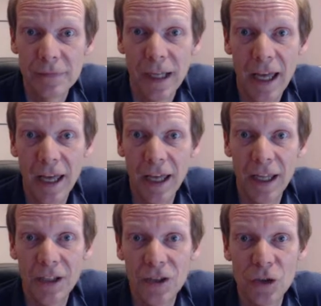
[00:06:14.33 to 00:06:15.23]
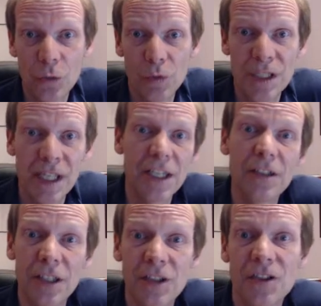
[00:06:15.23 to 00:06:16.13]
and
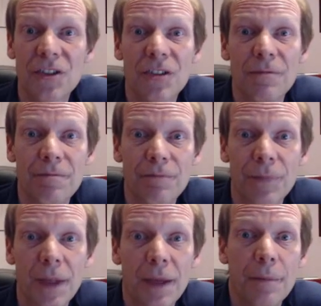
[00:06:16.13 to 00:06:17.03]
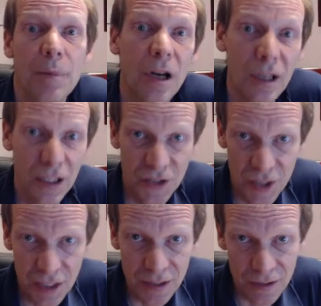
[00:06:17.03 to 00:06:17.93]
ridiculous
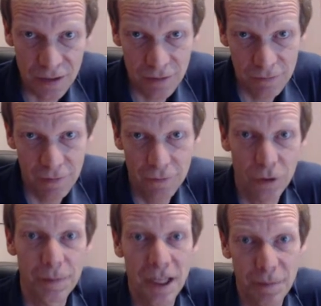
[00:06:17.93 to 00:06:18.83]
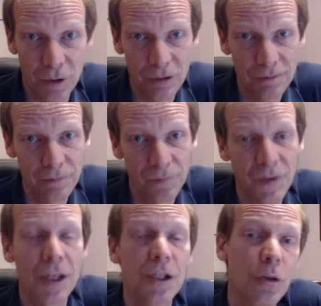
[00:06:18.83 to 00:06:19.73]
policies for people
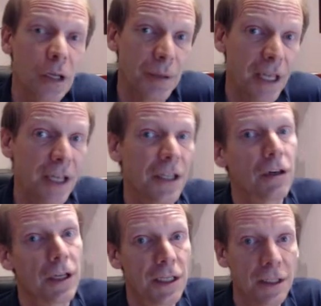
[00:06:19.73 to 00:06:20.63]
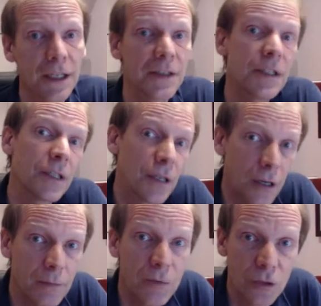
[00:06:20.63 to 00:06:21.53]
that you are planning on enticing to
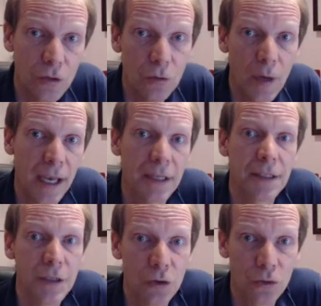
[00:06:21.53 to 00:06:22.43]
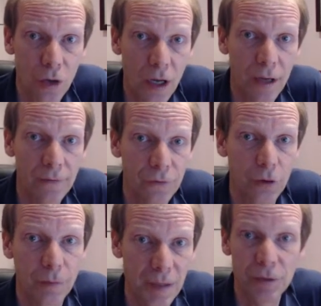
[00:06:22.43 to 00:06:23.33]
come to act as a draw
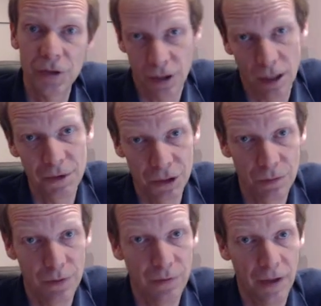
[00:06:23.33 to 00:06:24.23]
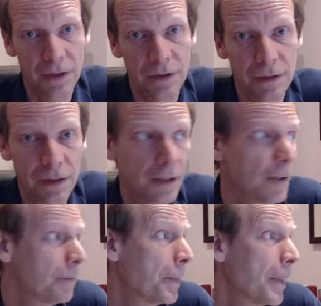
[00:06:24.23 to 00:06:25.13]
for people to come to your event.
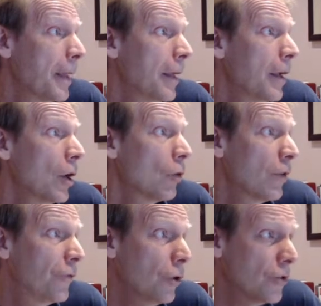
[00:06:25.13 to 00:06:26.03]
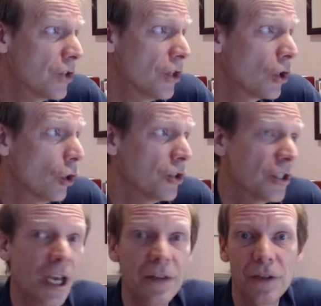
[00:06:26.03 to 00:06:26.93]
Refuse to
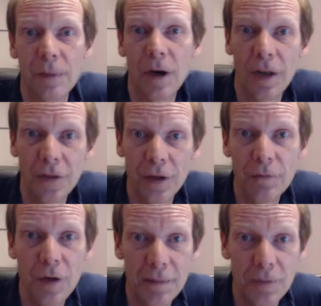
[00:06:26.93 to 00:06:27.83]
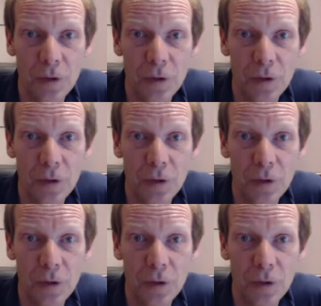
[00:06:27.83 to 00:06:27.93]
negotiate on them when